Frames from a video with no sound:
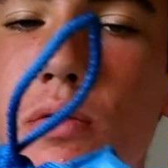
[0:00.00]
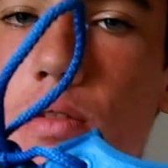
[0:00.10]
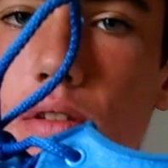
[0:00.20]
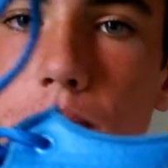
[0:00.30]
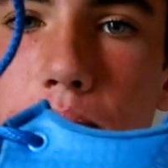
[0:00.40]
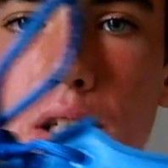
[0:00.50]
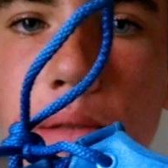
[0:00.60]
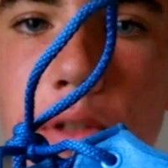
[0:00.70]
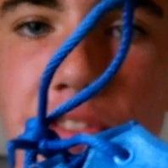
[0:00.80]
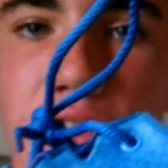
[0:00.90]
you
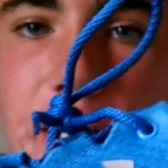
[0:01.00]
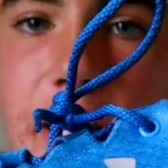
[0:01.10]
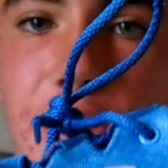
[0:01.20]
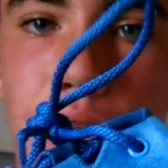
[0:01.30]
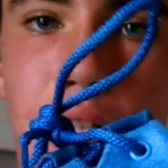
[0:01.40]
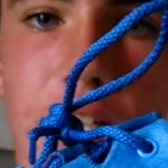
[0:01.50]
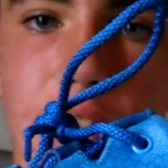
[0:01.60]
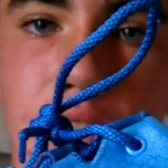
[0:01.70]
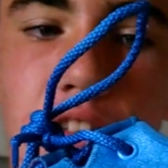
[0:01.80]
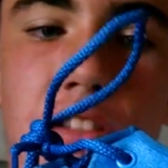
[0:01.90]
pretty much forget you're
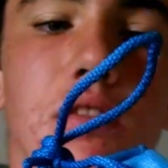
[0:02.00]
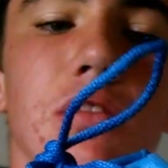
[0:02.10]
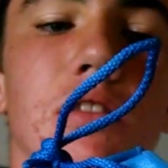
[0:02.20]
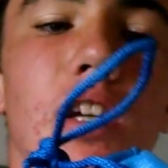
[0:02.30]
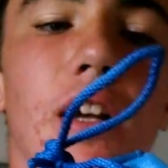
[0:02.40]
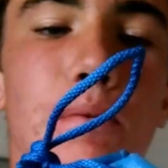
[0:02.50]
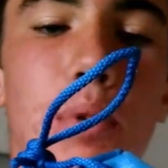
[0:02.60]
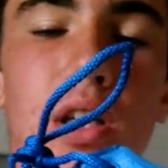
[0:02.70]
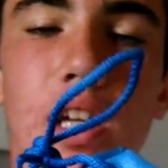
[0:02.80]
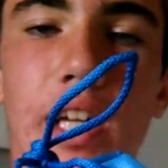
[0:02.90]
wearing these shoes,
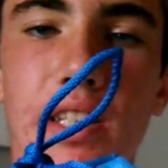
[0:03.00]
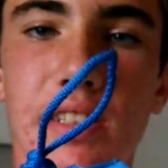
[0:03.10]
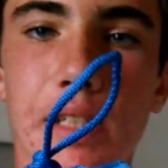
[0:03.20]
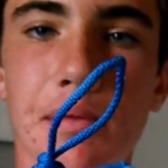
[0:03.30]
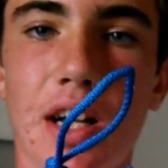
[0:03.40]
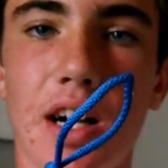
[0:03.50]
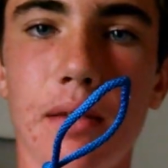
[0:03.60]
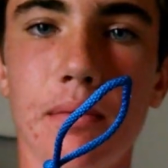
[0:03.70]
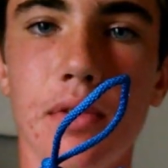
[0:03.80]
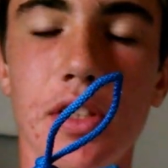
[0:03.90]
but at the same
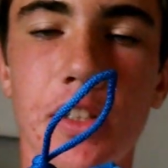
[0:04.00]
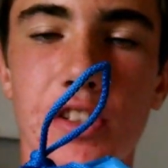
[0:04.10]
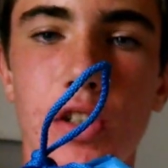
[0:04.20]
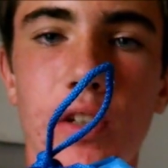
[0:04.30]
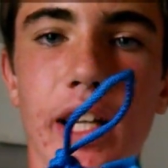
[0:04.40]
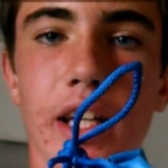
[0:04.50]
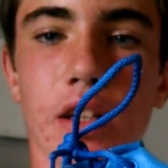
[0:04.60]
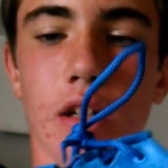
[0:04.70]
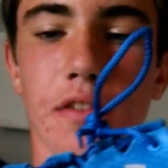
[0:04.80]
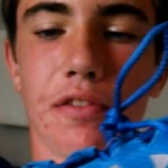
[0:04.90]
time, you're still getting
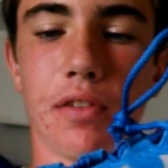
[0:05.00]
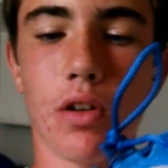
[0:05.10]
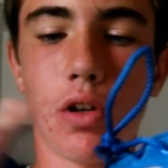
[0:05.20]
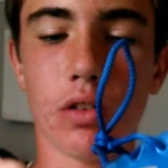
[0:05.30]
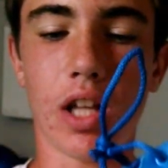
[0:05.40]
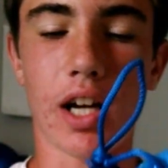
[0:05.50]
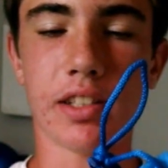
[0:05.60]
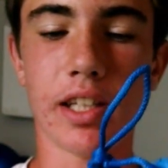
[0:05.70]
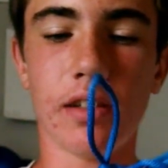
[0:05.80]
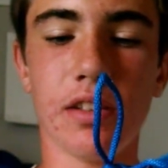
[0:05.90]
enough
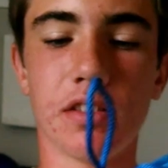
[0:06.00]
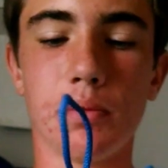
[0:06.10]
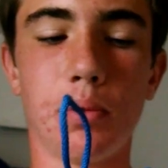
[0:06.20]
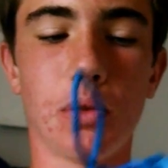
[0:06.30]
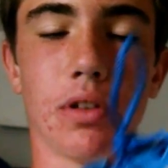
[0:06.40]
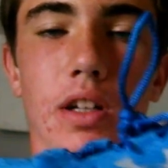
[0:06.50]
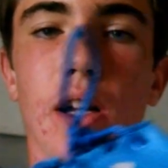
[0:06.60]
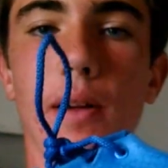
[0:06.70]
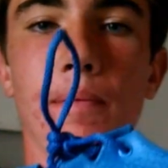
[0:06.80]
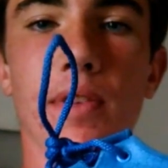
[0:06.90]
lockdown and support
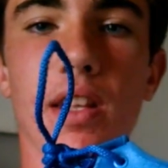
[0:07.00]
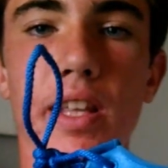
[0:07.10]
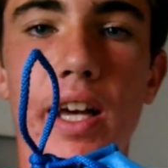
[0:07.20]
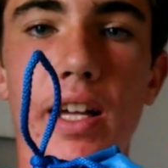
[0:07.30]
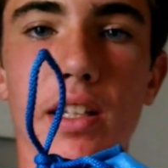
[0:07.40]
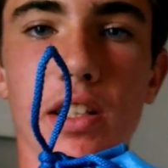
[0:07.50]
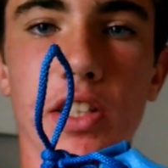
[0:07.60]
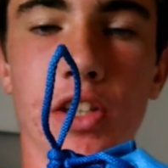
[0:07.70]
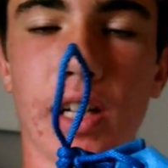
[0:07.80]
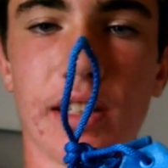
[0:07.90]
that
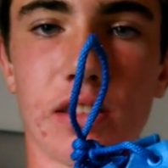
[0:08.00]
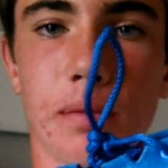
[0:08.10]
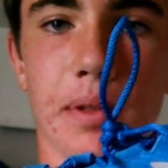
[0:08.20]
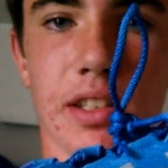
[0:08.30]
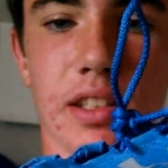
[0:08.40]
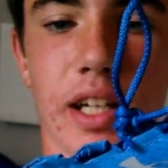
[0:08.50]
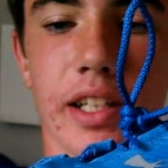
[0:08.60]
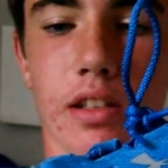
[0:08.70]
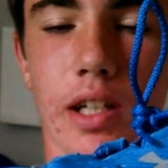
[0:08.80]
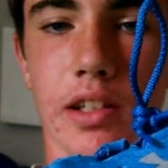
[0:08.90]
you're not slipping and
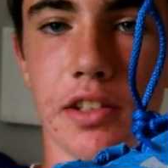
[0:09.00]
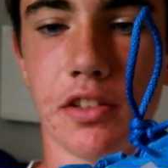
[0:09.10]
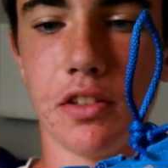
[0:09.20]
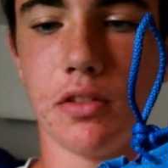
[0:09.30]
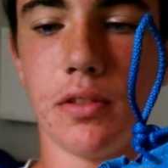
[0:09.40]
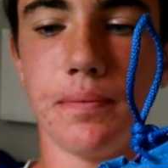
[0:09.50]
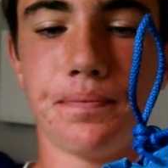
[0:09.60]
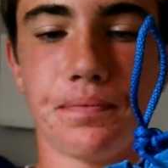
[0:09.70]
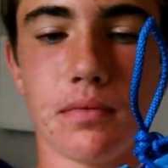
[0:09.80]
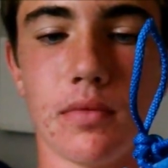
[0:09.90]
sliding around in your shoes.
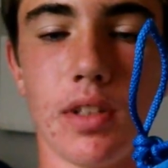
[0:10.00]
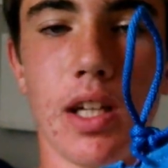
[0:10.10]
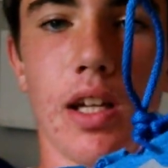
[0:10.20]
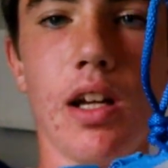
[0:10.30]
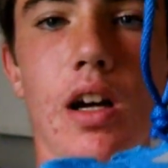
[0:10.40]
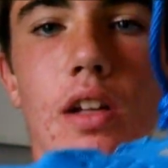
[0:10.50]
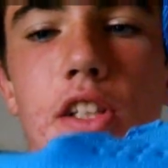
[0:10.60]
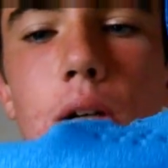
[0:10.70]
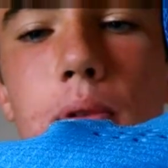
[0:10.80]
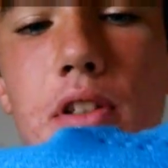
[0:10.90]
On
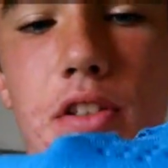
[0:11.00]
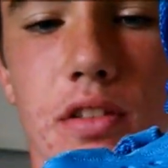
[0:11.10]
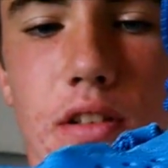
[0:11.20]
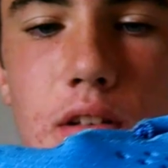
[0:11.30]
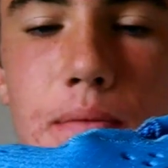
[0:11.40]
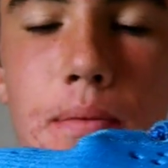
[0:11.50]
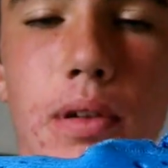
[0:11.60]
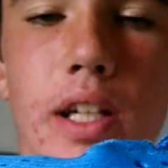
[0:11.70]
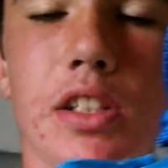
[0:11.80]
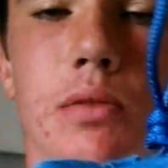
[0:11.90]
the uppers, the
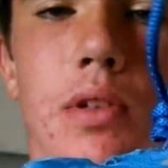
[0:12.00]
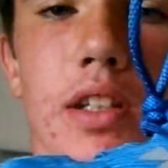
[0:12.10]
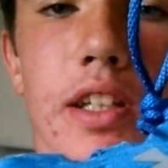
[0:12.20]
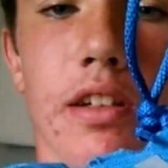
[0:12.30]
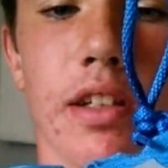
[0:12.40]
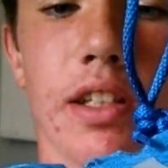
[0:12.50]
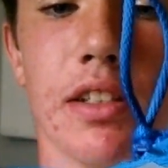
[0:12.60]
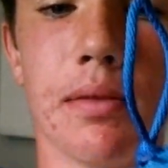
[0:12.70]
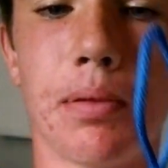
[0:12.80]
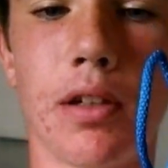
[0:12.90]
places where there
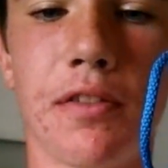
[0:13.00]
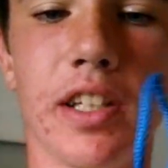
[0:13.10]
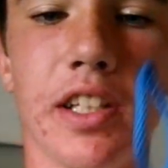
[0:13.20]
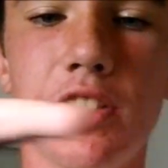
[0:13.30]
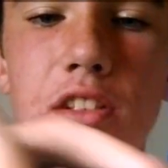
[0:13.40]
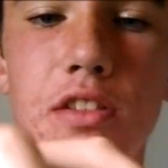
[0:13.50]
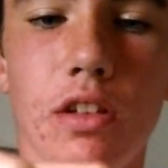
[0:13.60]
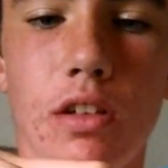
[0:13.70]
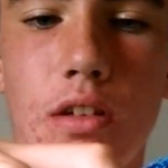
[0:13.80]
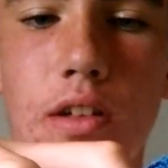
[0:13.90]
is perforations
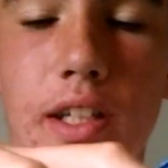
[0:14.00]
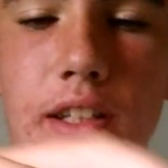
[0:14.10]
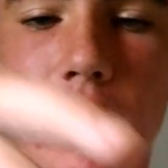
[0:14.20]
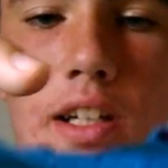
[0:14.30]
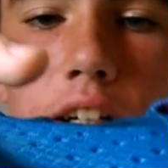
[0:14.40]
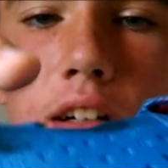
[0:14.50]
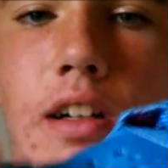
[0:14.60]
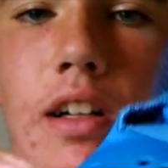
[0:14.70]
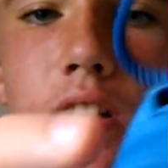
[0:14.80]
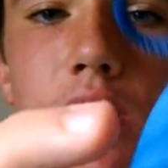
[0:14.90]
right there,